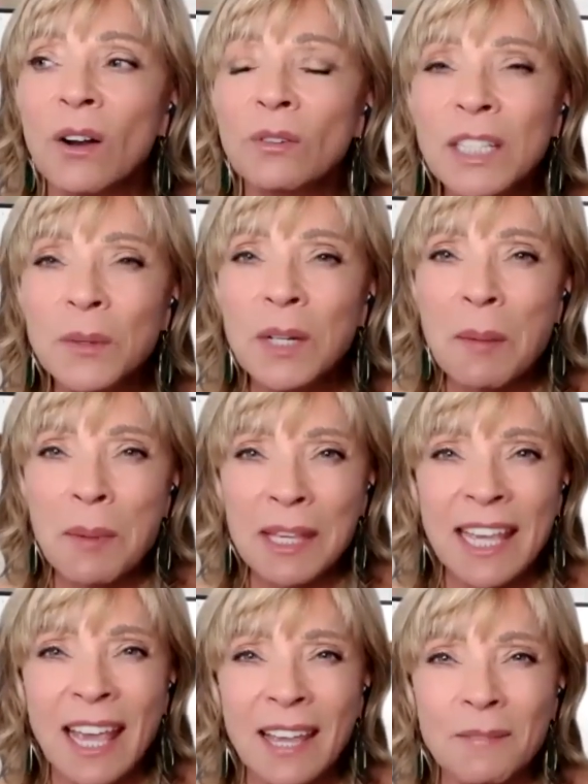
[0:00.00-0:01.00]
only when I
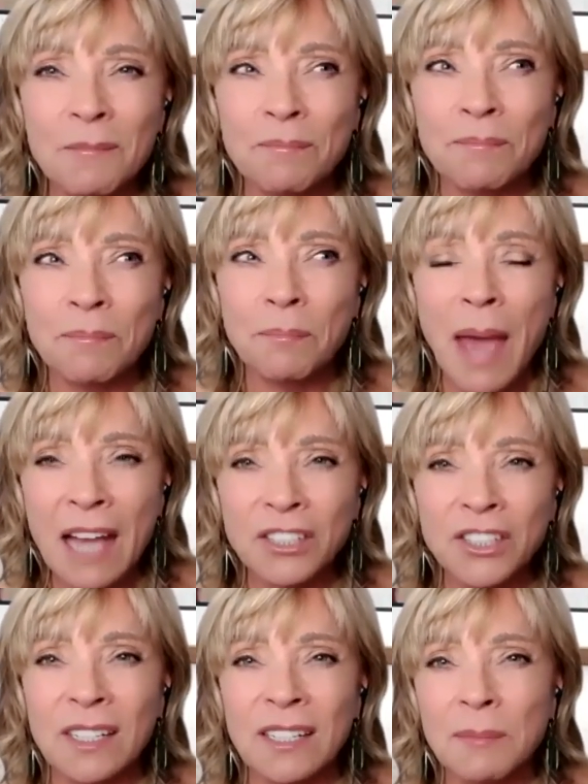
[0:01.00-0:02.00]
became
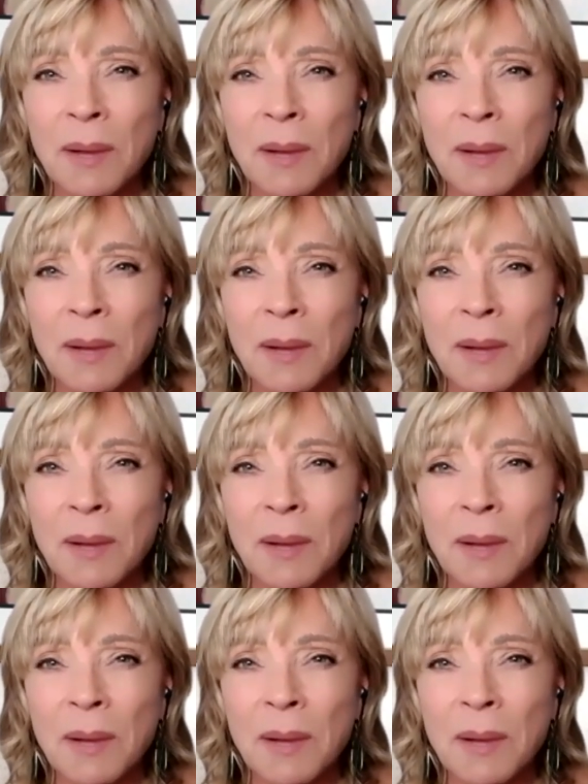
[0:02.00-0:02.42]
passionate about